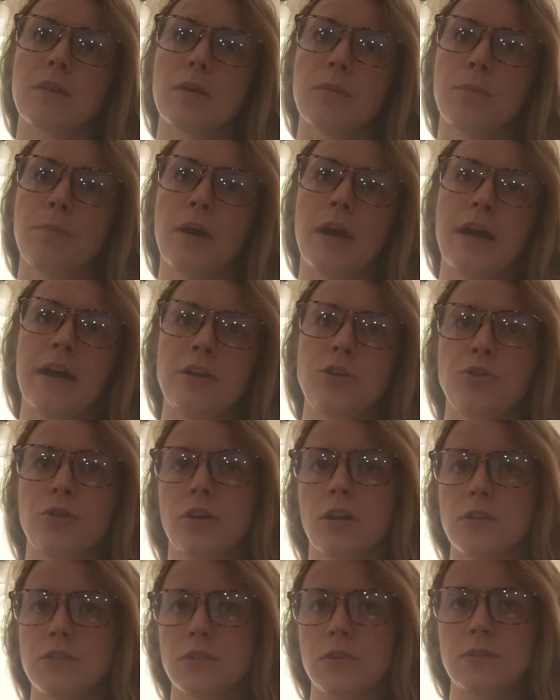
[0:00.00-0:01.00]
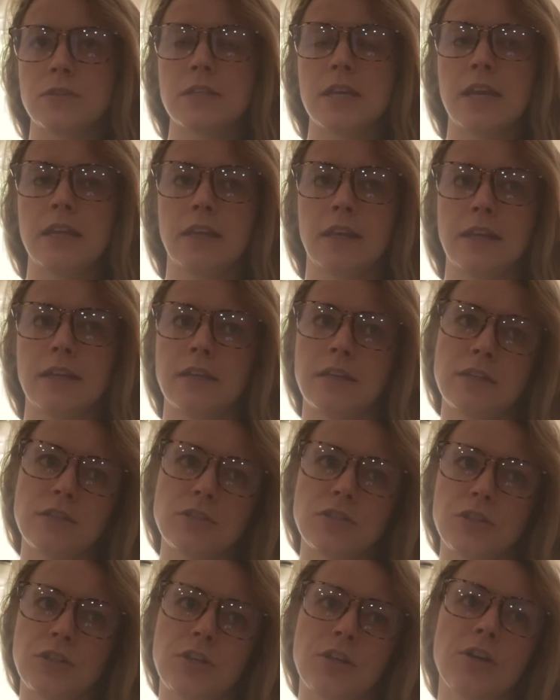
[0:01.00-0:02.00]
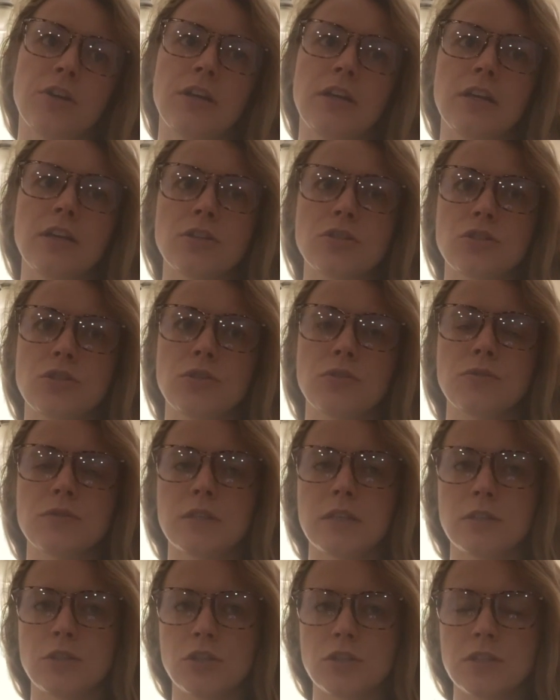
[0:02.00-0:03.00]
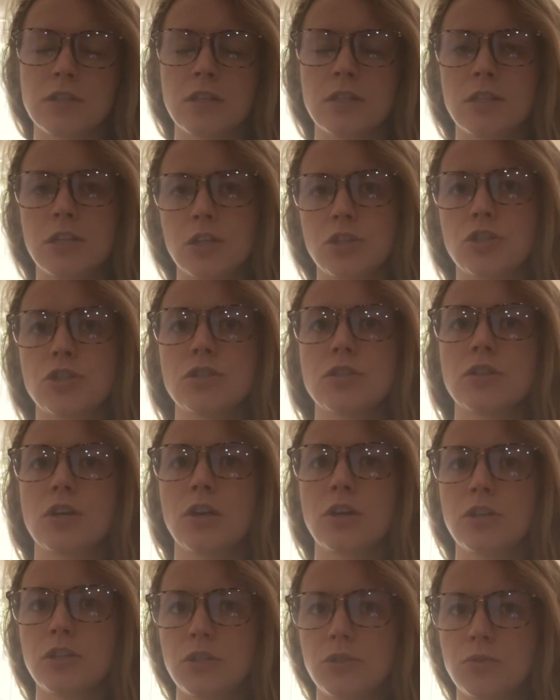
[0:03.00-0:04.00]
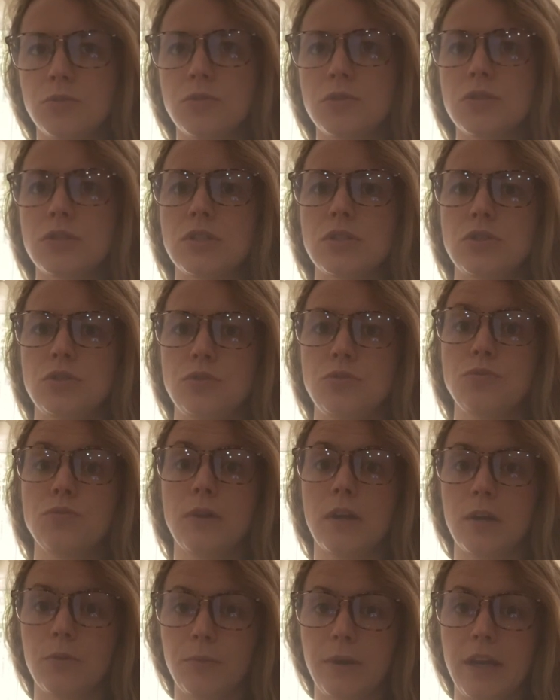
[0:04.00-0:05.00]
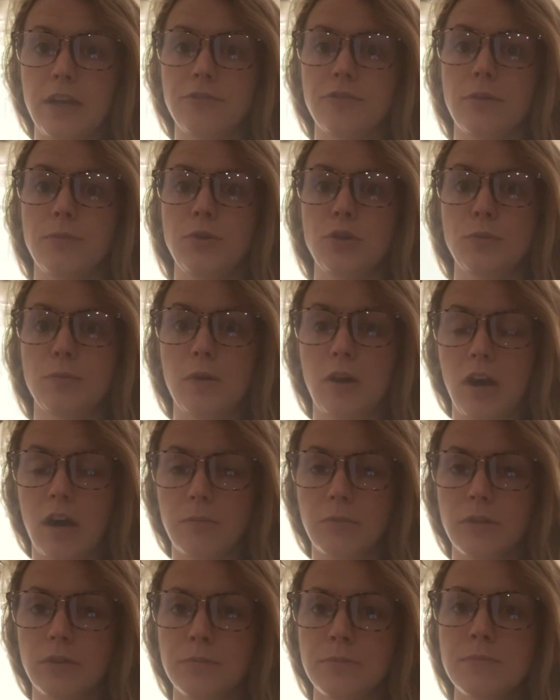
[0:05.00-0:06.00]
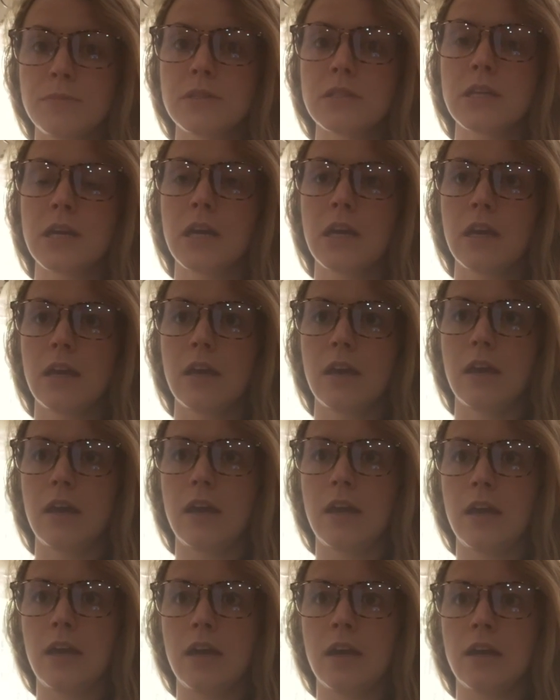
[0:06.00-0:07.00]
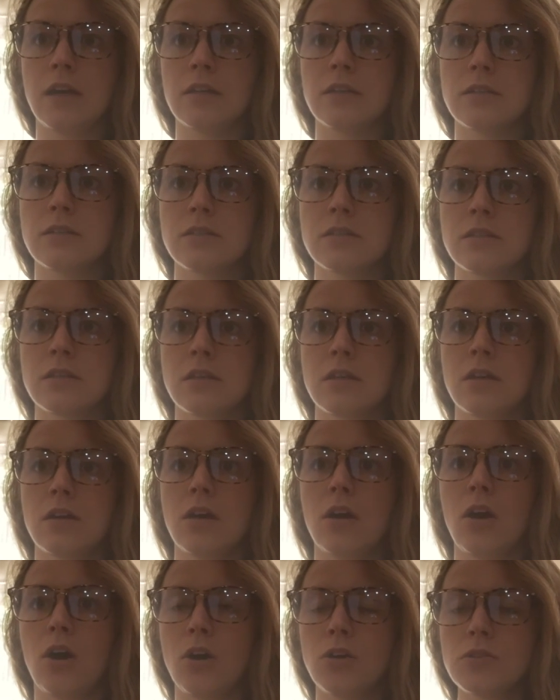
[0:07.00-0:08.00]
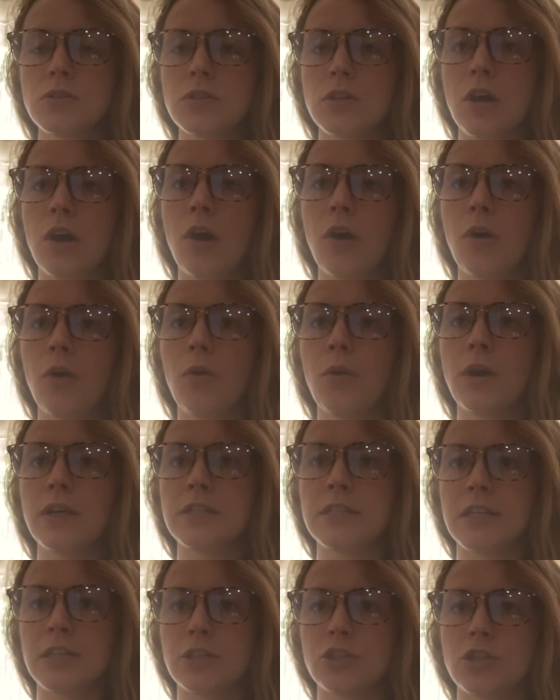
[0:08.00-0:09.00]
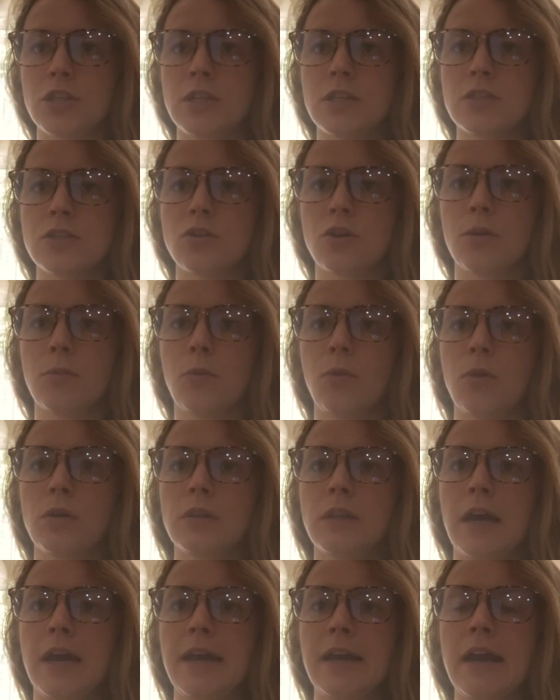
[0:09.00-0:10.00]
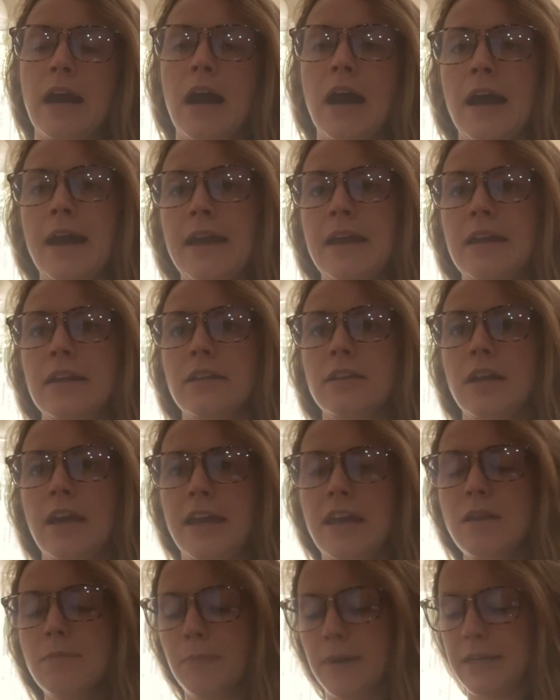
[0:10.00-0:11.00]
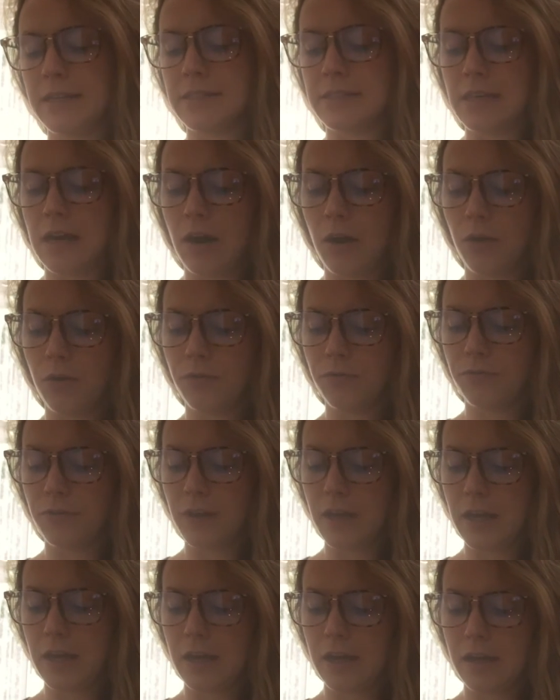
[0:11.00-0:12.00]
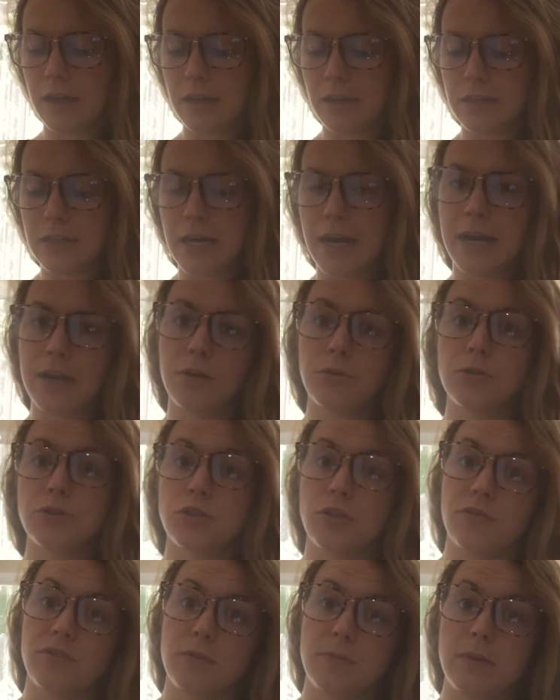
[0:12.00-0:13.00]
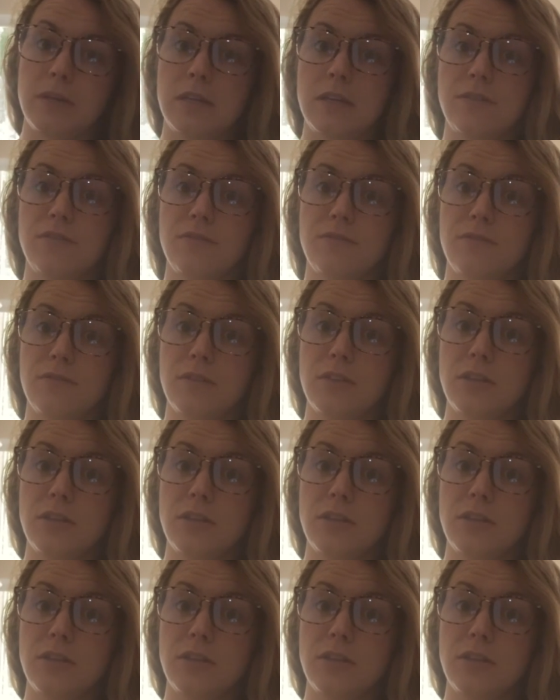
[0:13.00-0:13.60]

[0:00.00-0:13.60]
But you can also say like insecurity issues. Just addictions are used to run away from your problems. And also addictions are more like, I hate myself and I don't deserve to be,